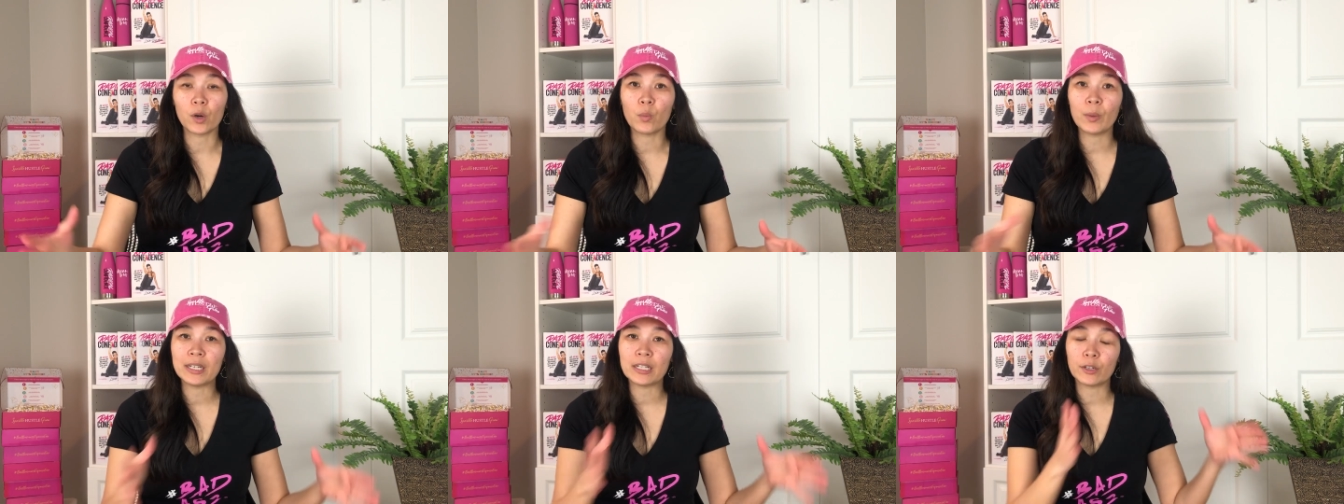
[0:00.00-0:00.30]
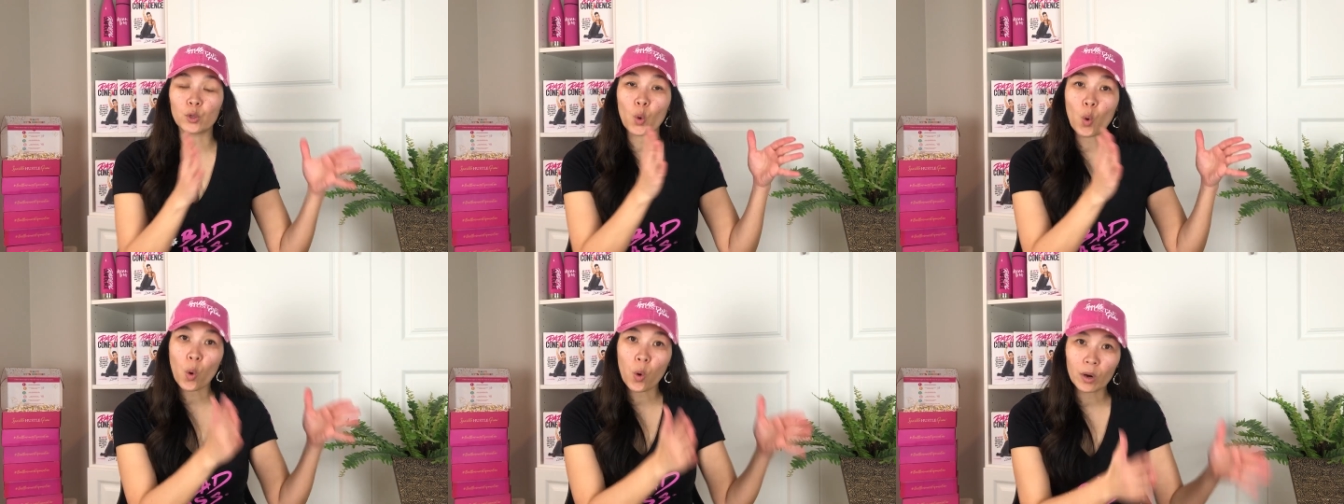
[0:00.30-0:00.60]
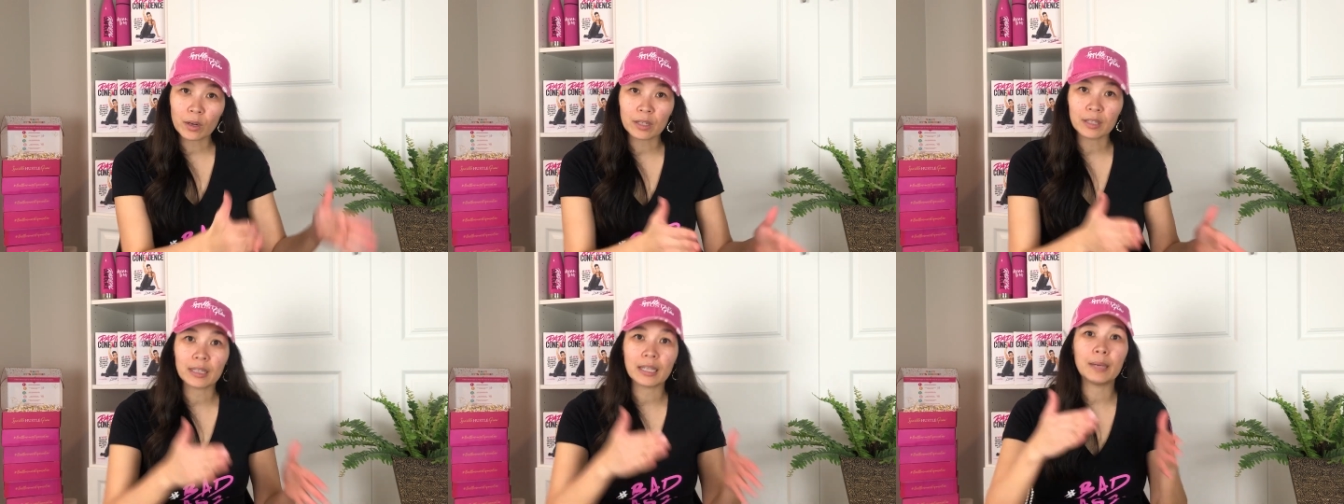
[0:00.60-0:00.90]
We did
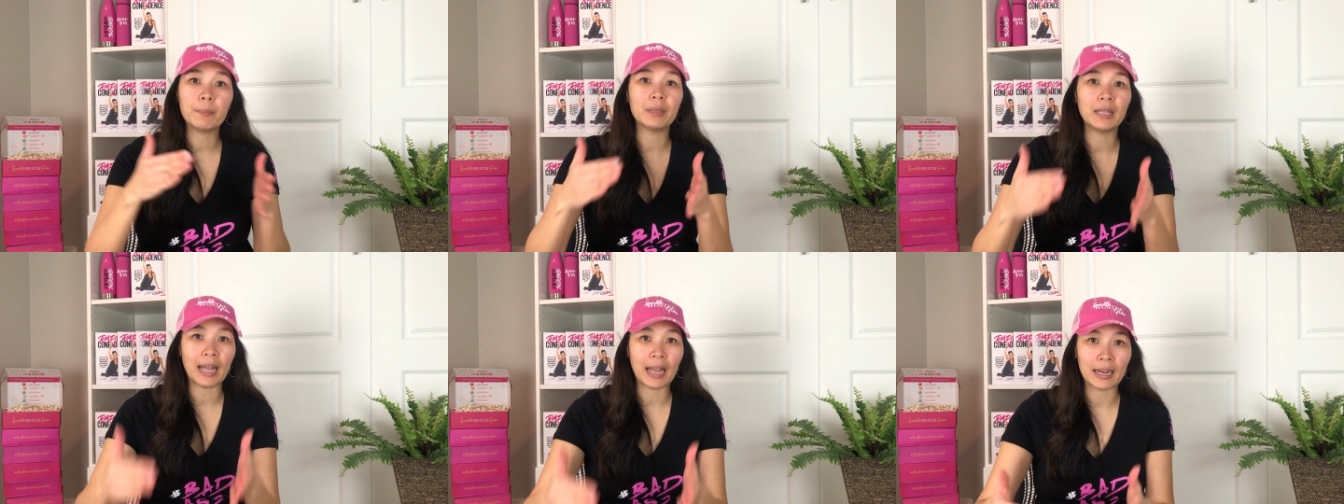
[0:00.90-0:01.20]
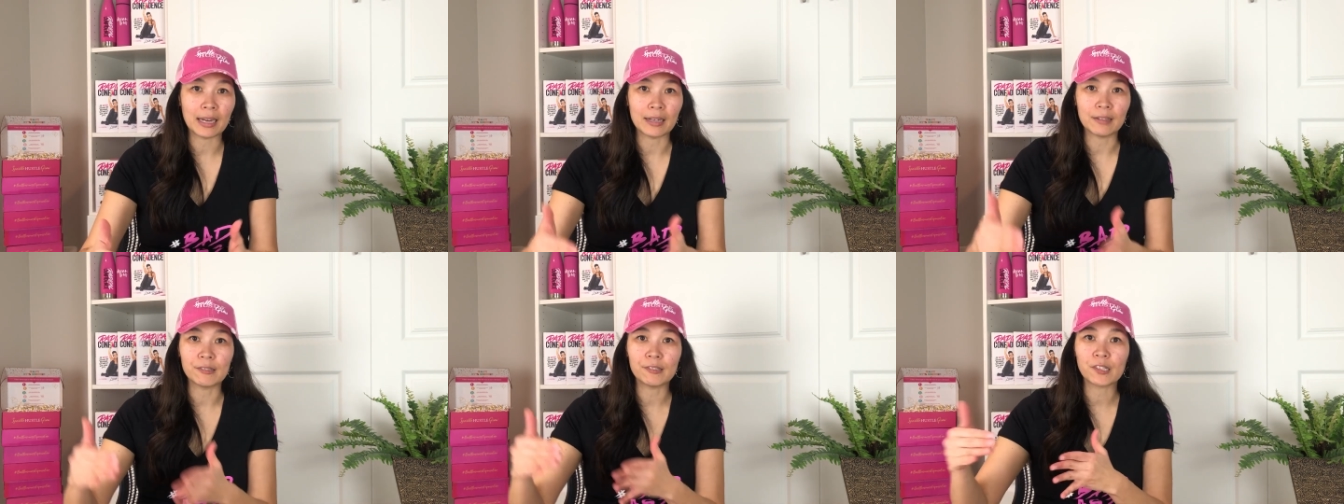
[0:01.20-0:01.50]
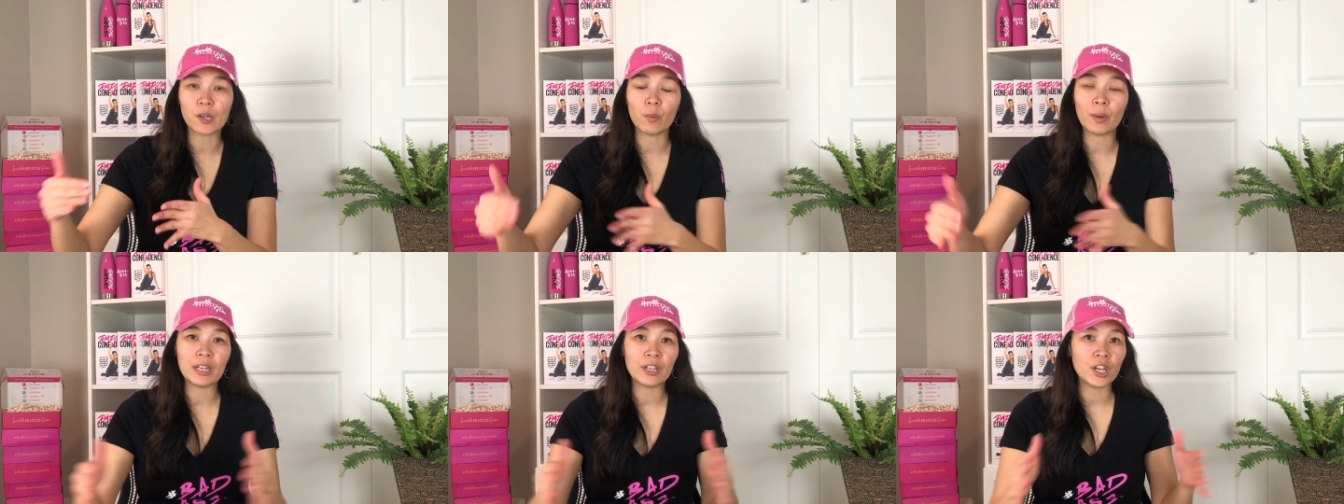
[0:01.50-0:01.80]
quarterly planning,
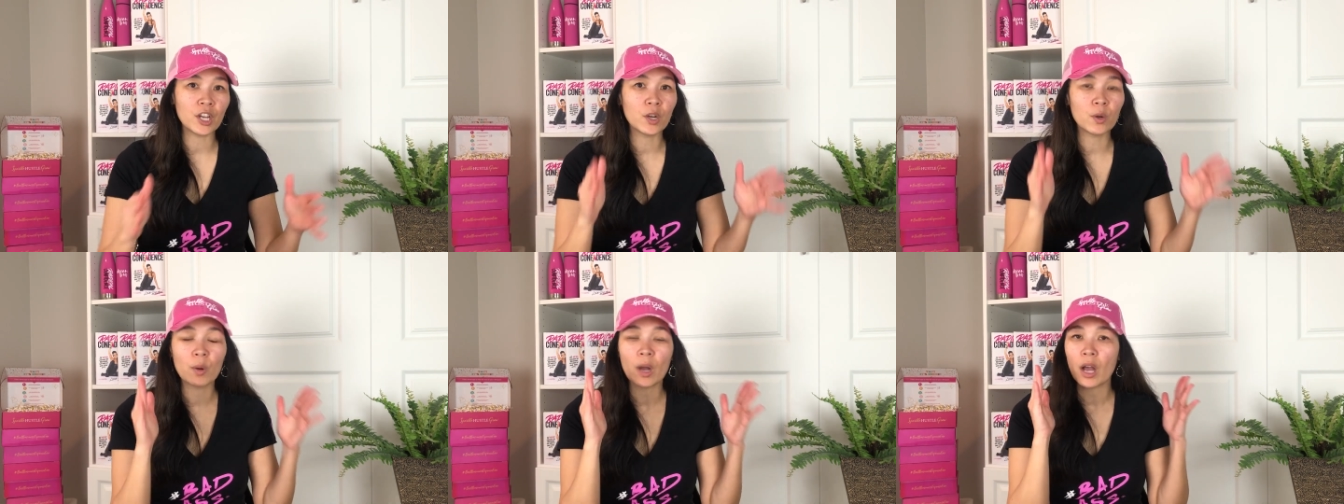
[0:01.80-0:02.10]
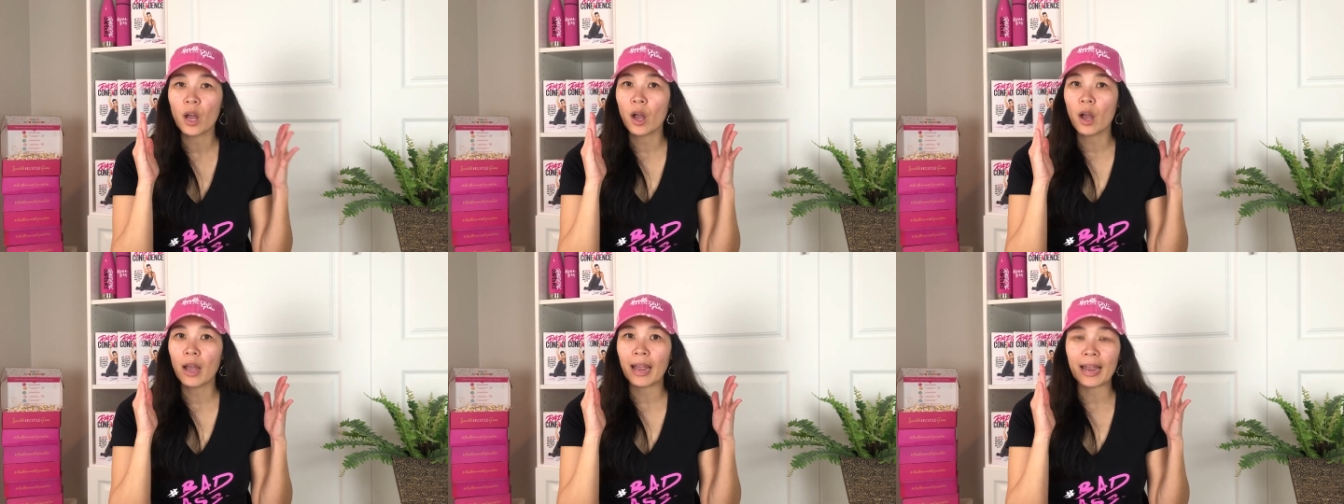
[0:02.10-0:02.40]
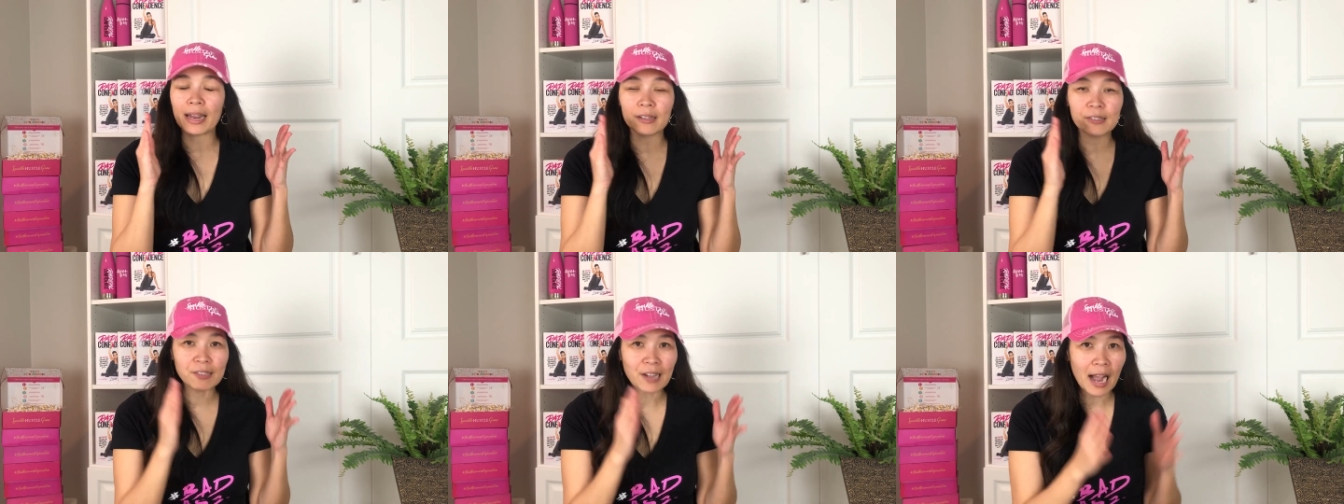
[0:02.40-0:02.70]
so we knew
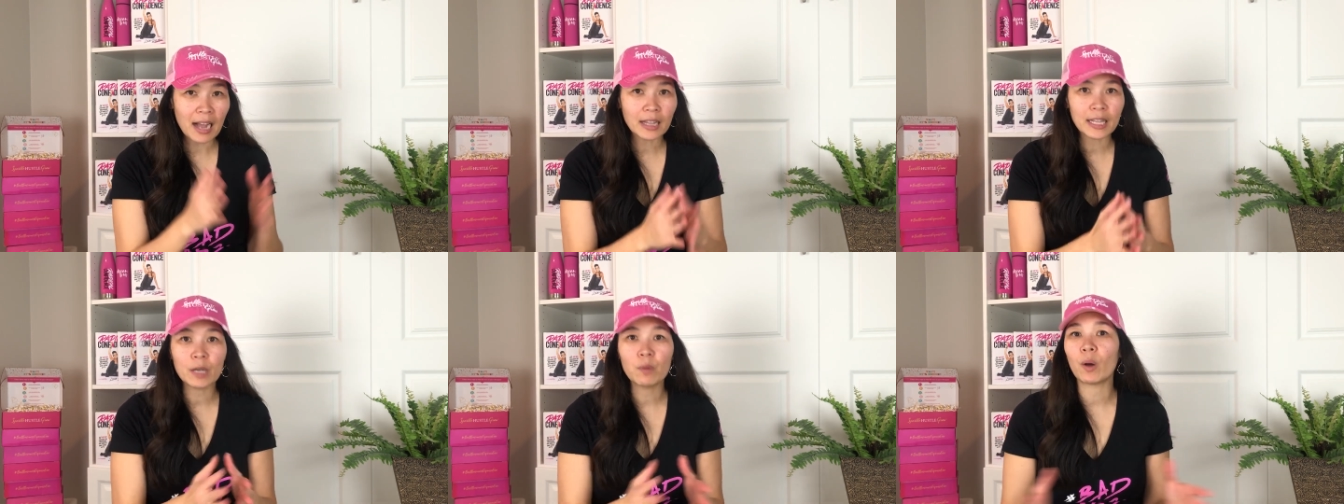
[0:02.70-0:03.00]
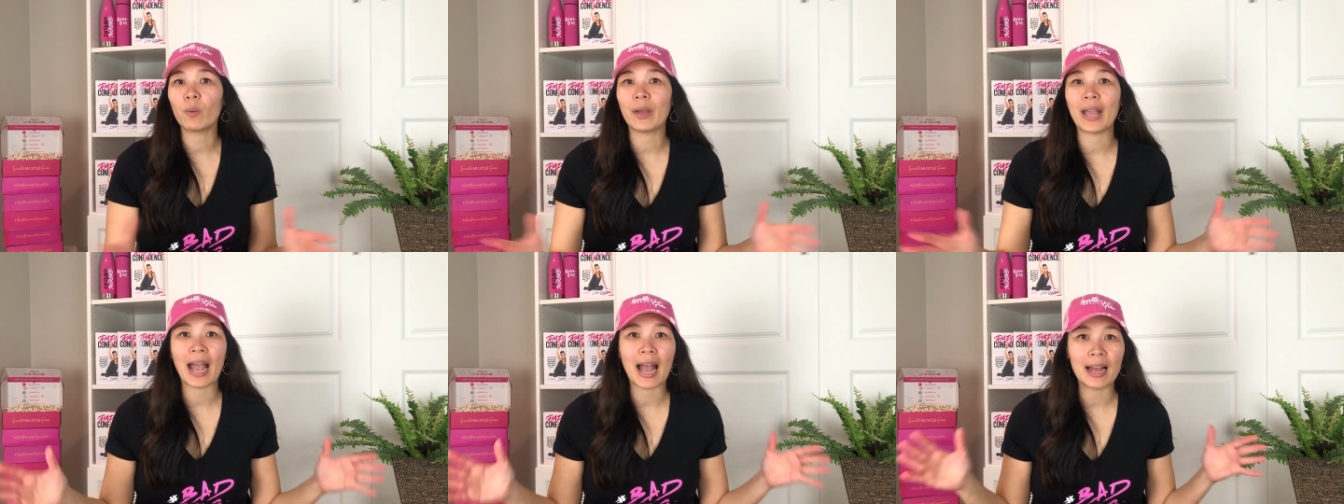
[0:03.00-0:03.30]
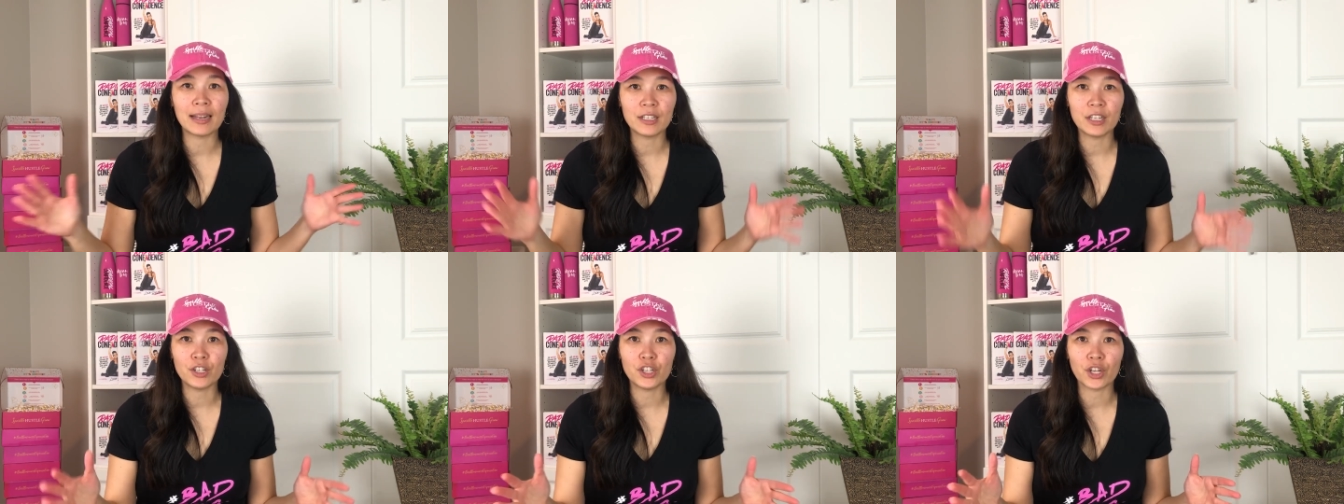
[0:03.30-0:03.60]
exactly what we
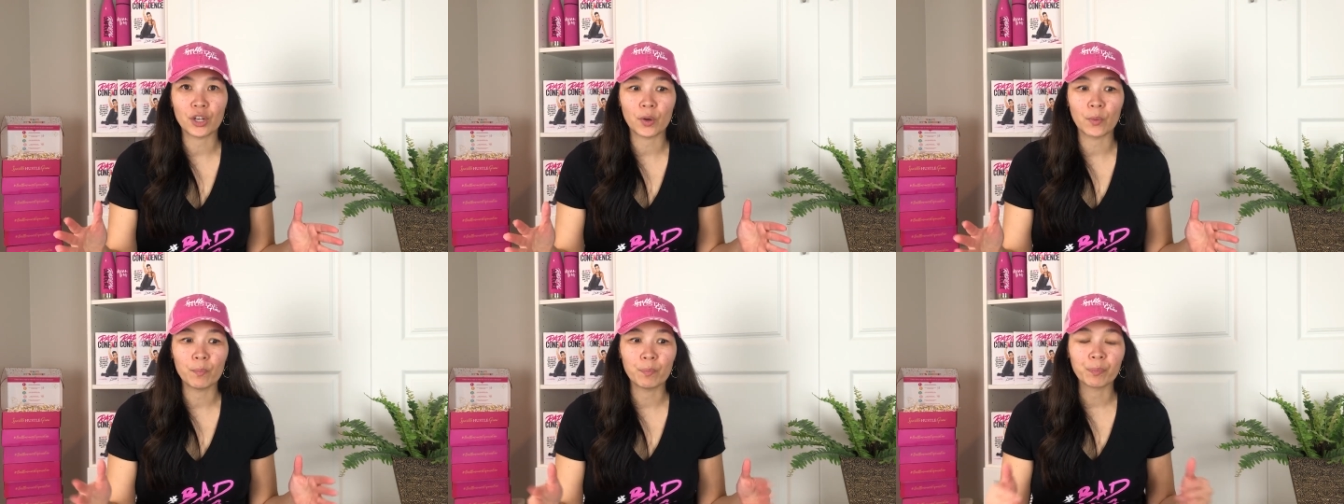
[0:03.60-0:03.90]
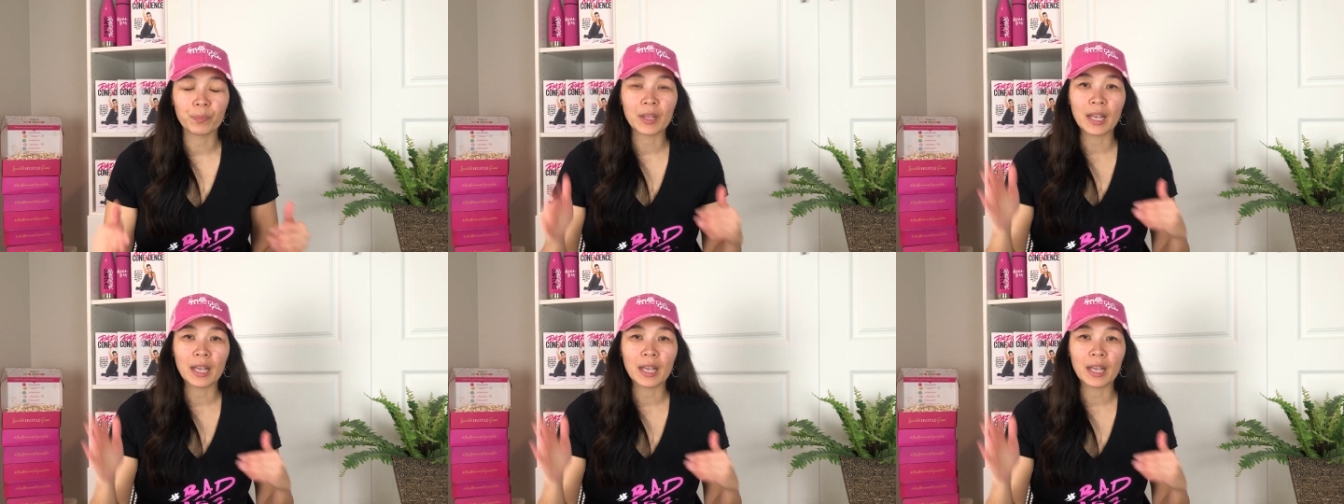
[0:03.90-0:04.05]
had to do.